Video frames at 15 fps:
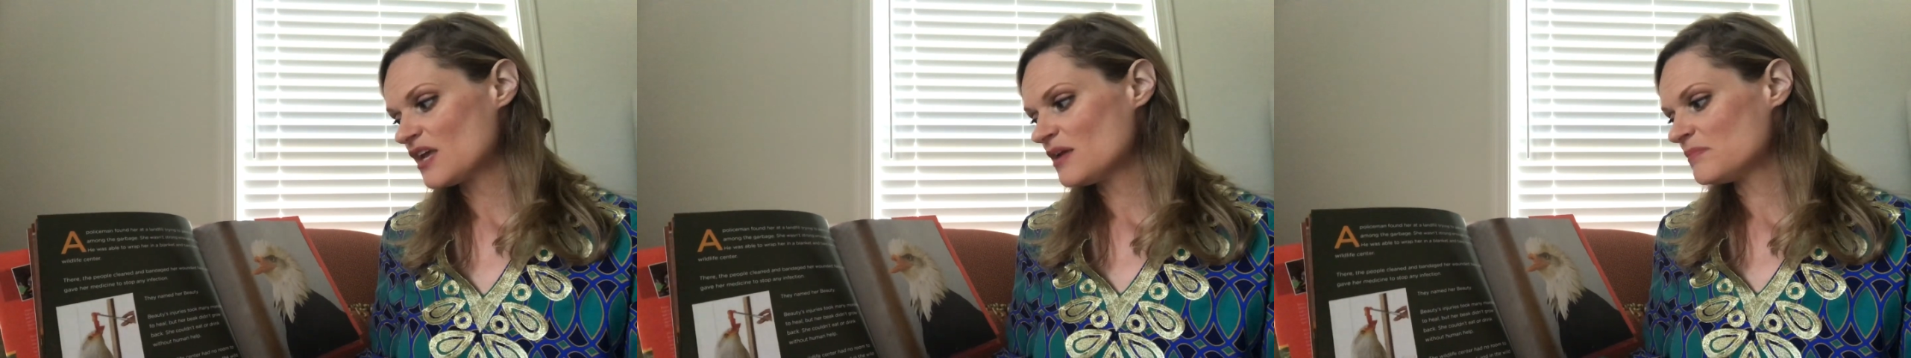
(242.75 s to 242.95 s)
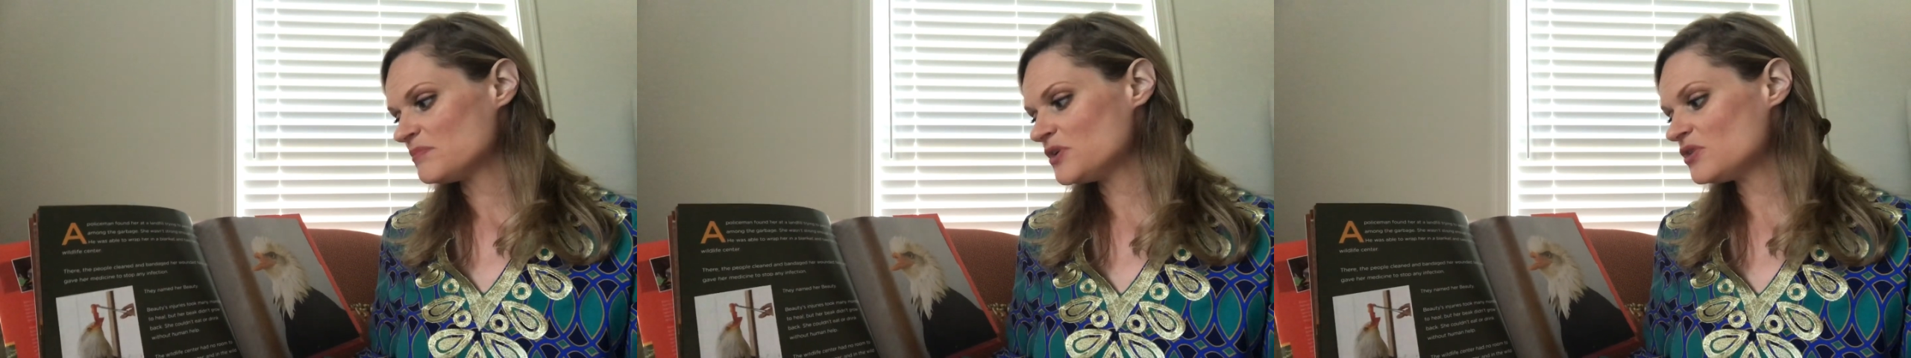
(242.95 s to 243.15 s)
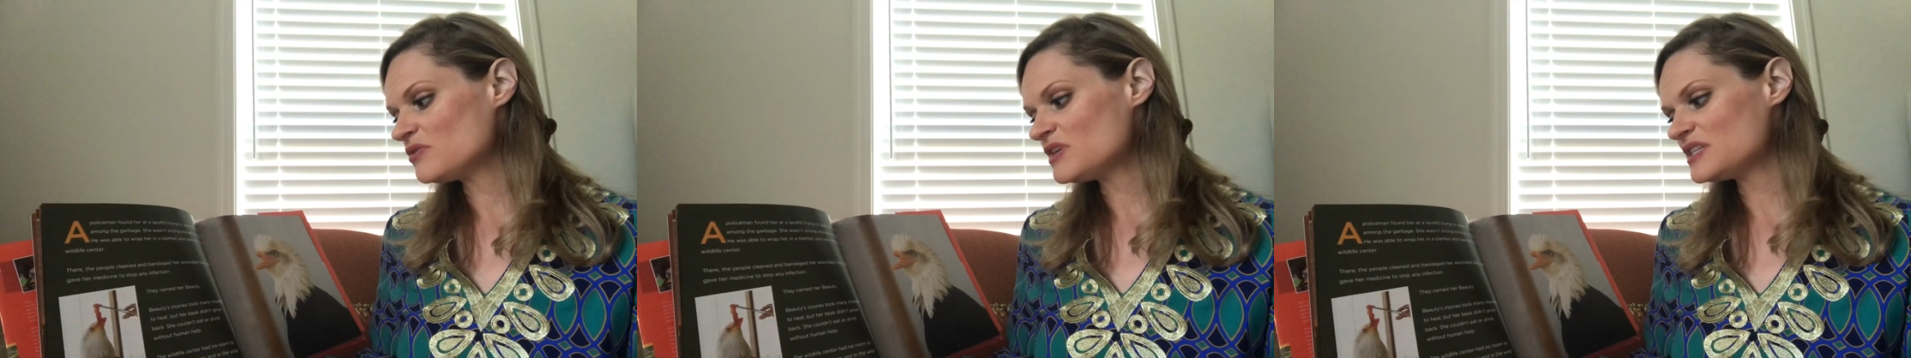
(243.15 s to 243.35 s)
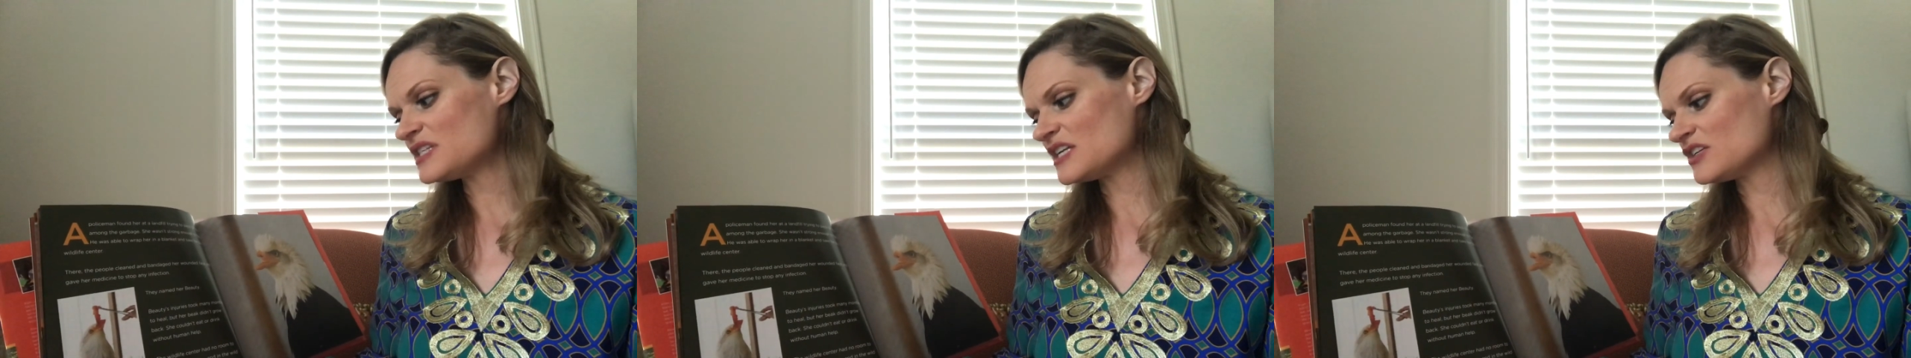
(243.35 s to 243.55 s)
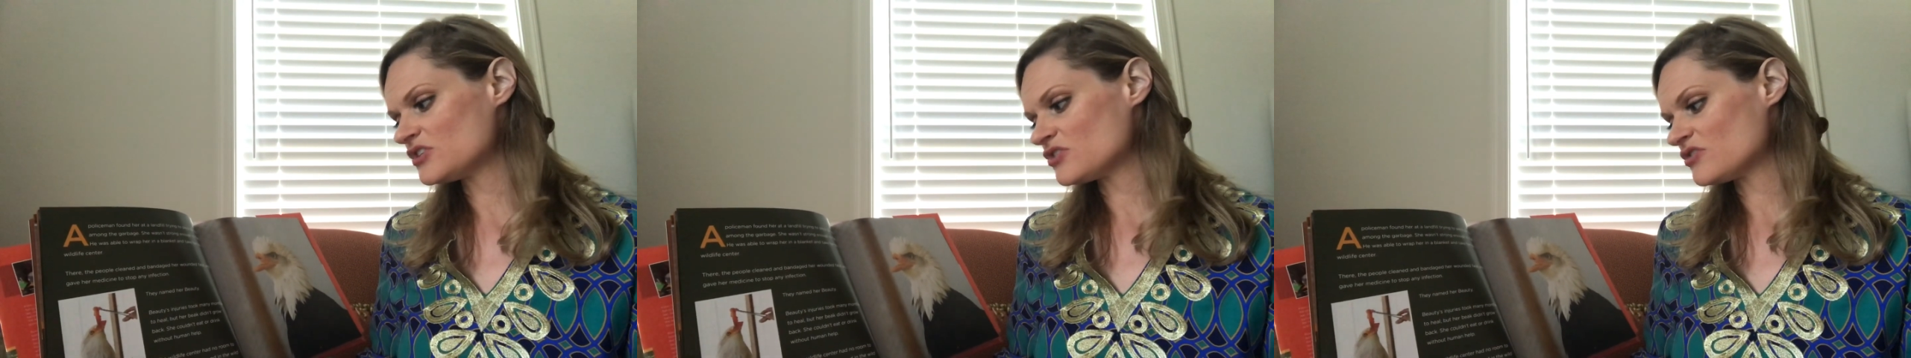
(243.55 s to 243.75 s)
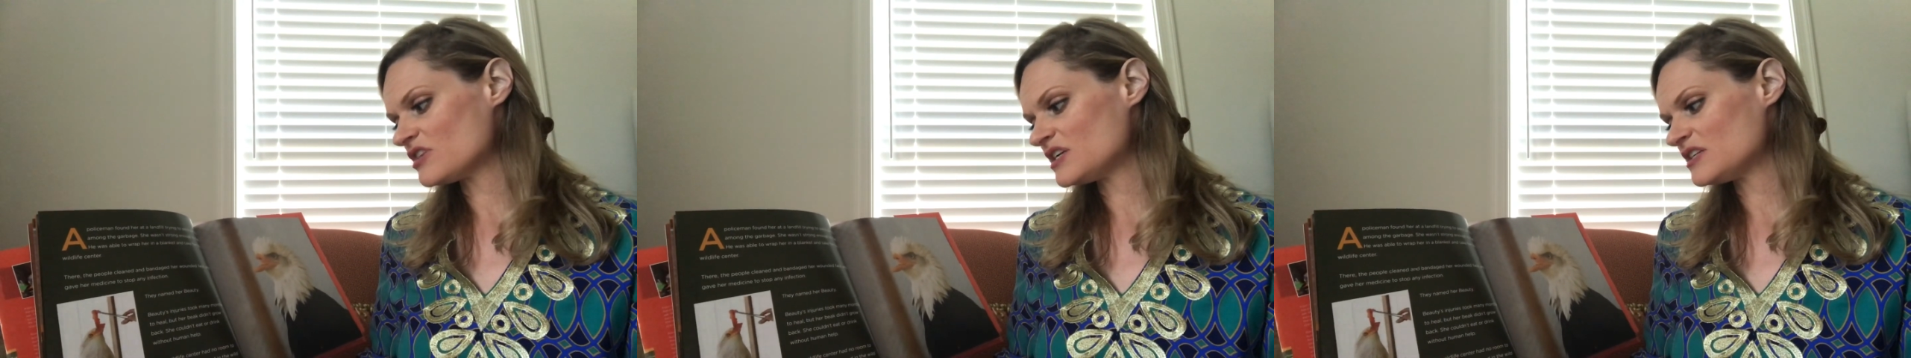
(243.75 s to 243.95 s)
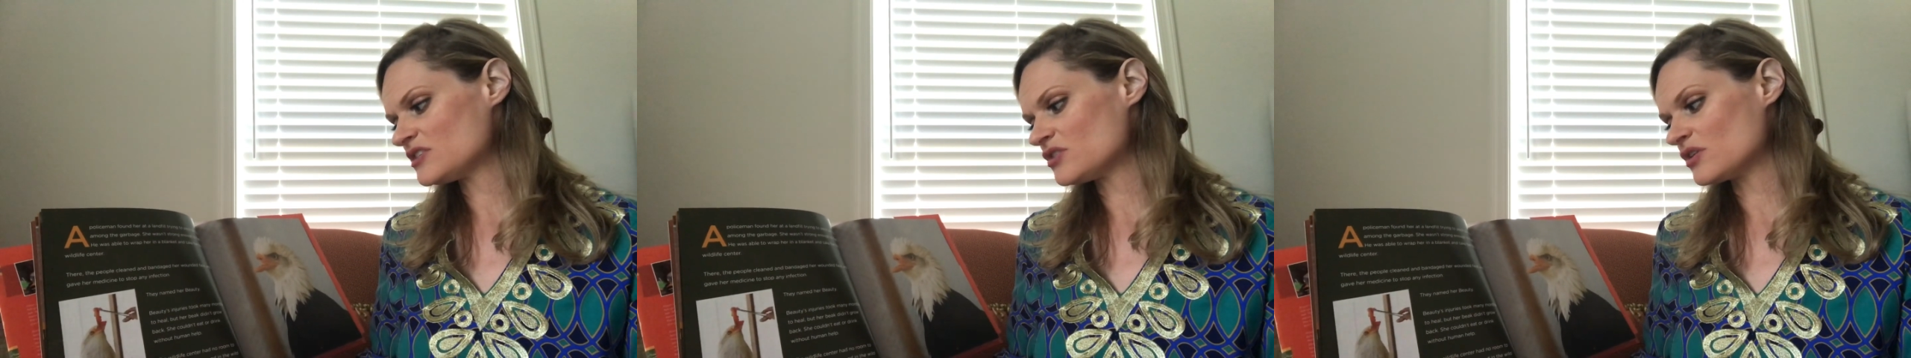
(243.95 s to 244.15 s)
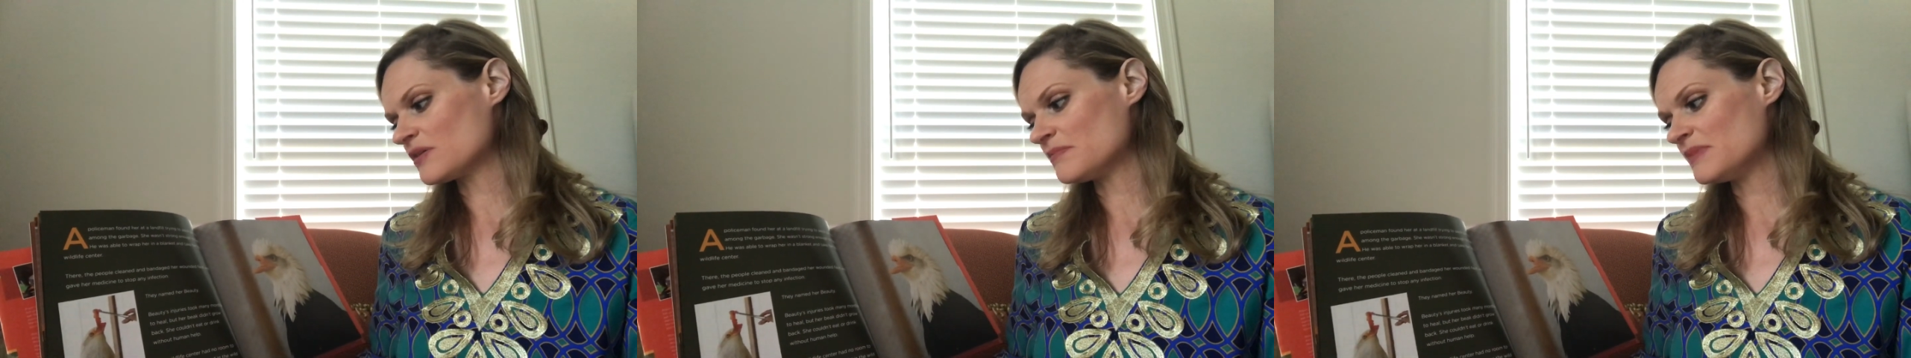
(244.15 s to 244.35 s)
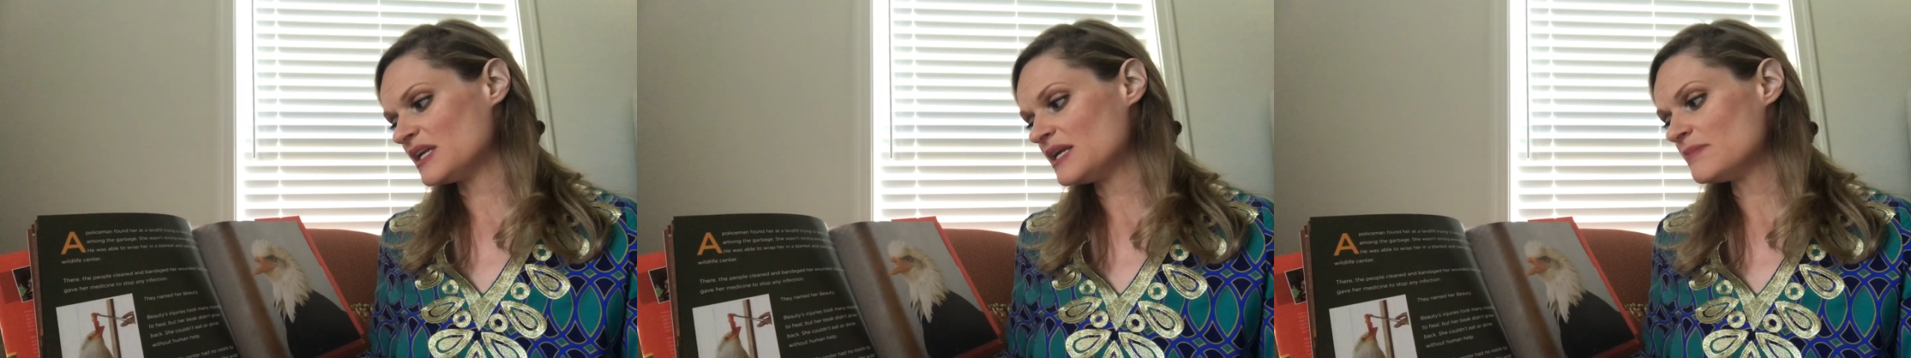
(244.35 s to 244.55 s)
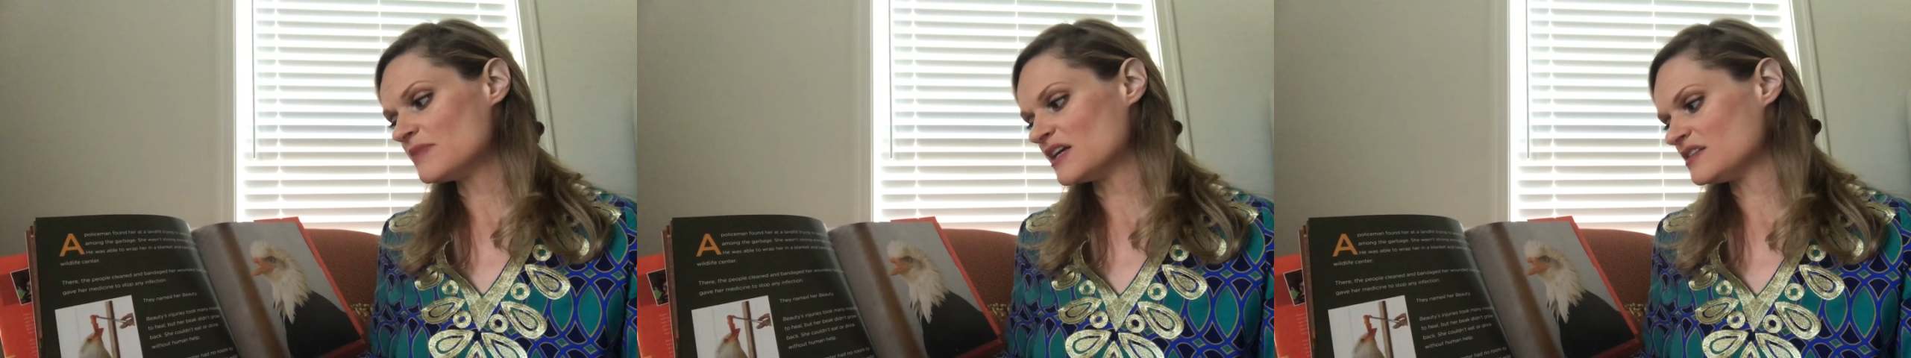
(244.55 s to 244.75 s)
Beauty's injuries took many
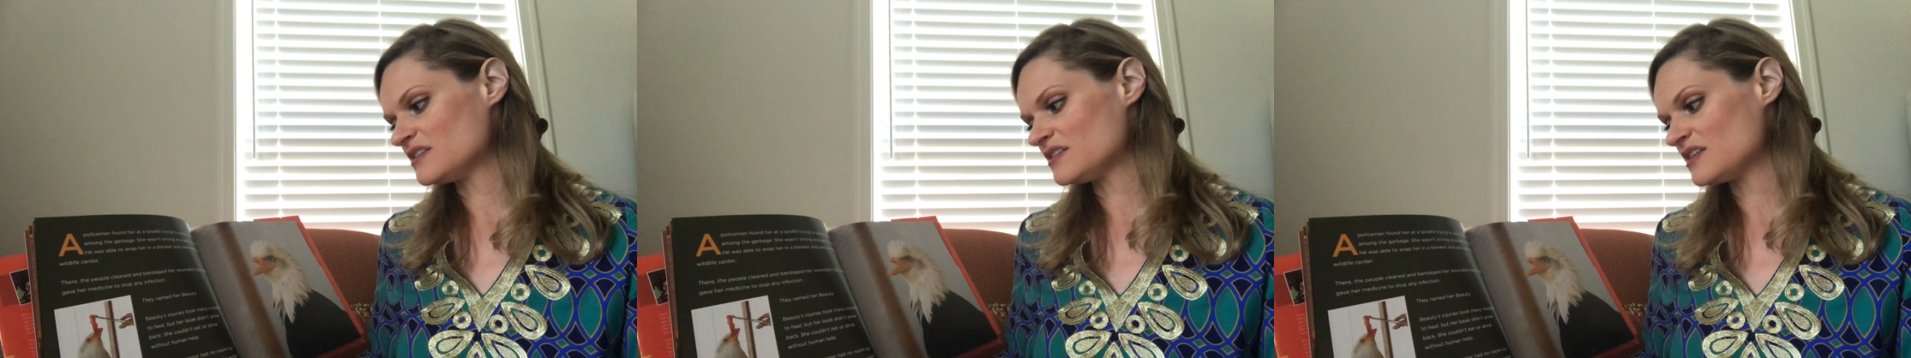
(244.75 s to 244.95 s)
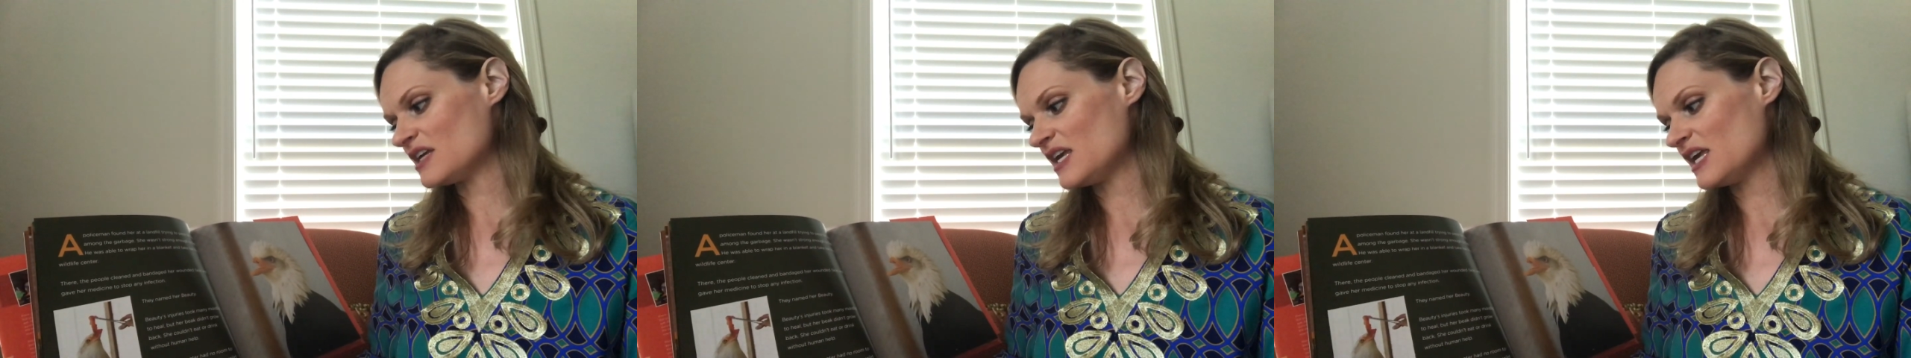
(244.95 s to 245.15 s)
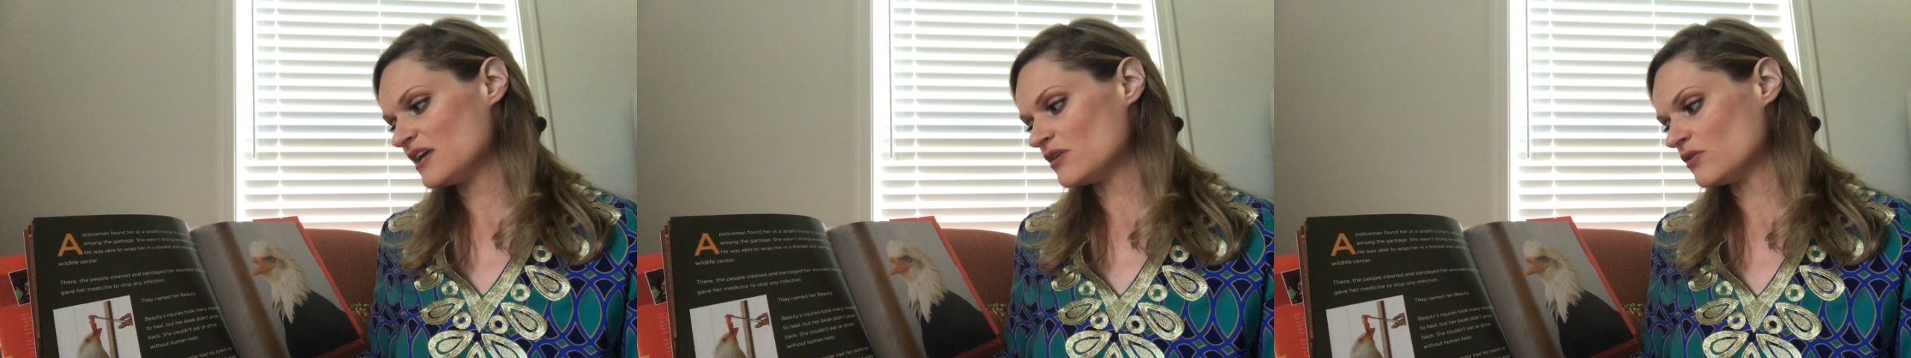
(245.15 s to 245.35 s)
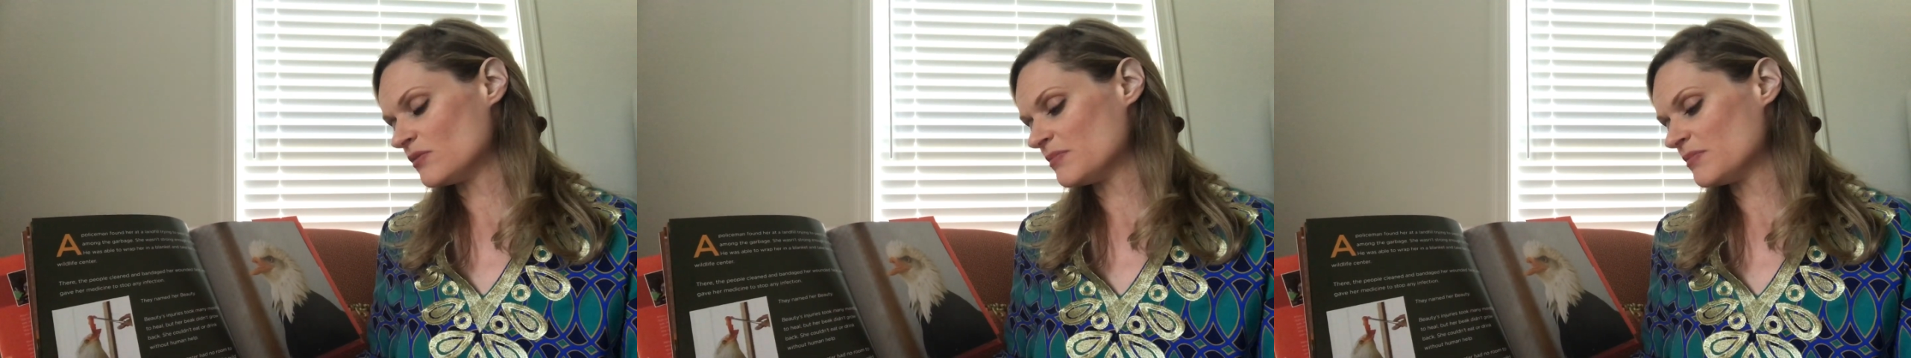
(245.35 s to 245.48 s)
months to heal,